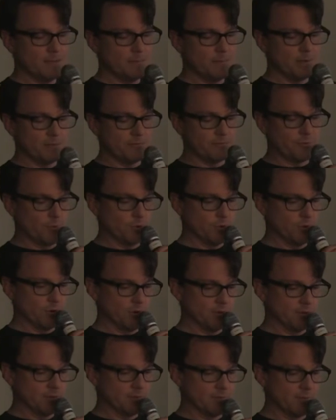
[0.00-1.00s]
But
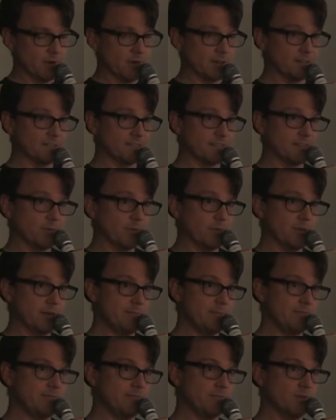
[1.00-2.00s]
for the markets that we're
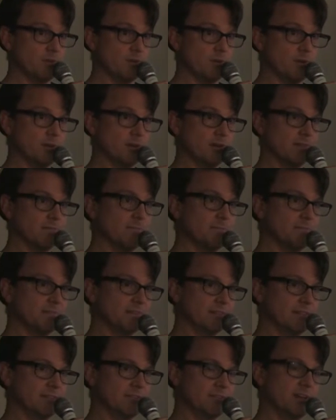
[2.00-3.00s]
aiming for,
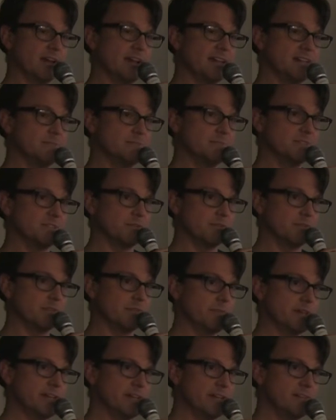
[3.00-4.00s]
delivered items over the
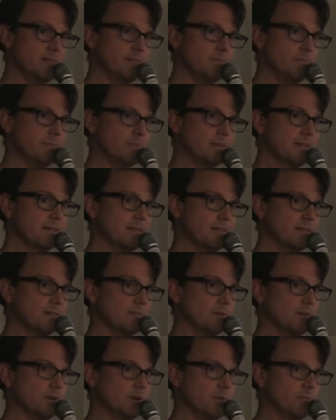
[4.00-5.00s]
mail,
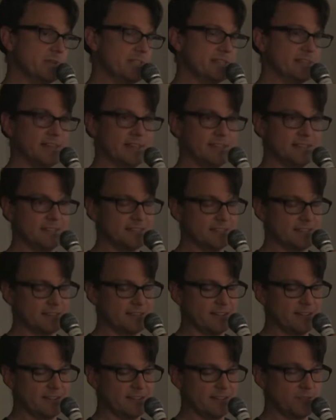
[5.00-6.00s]
we're hoping that
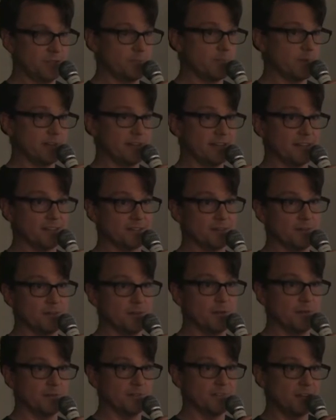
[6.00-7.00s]
uh, two-party
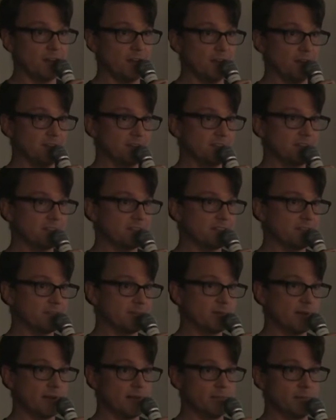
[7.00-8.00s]
escrow solves the
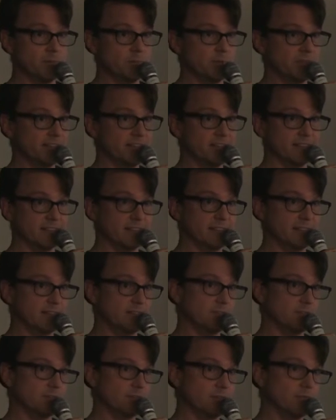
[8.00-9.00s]
problem without the
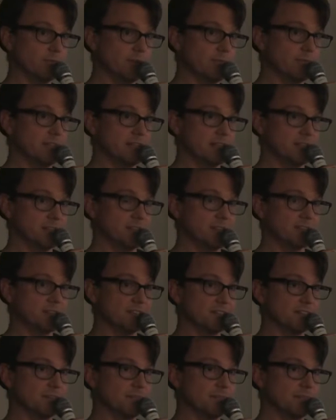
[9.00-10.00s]
need for reputation
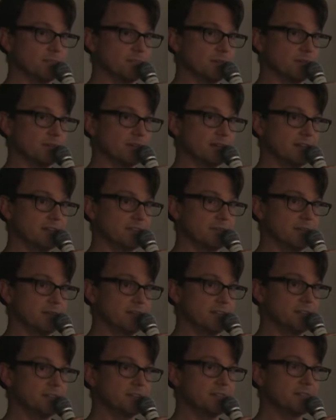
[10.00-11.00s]
systems or escrow
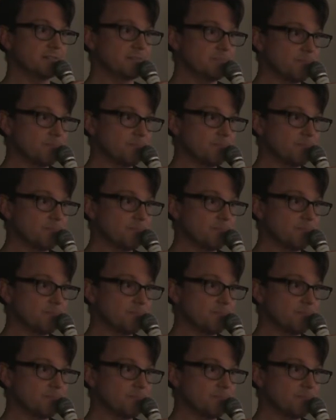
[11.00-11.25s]
agents.